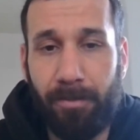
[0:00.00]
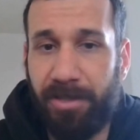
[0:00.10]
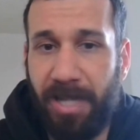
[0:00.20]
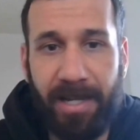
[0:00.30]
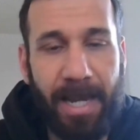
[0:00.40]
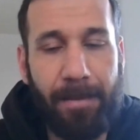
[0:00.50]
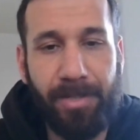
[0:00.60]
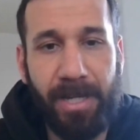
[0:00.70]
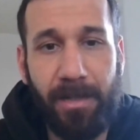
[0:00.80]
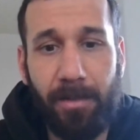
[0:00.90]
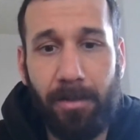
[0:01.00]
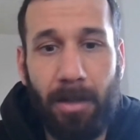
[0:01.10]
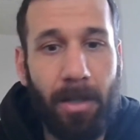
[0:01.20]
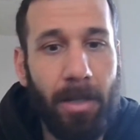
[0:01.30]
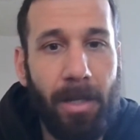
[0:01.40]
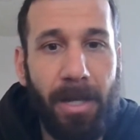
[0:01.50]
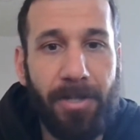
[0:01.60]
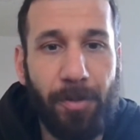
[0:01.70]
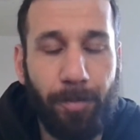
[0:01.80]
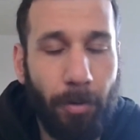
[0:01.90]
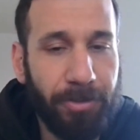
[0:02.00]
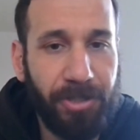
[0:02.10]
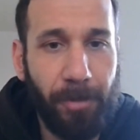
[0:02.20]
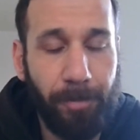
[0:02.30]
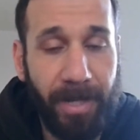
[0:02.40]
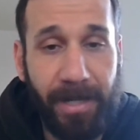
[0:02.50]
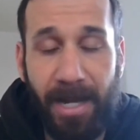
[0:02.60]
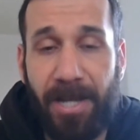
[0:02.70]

10 games in, his approach to the plate,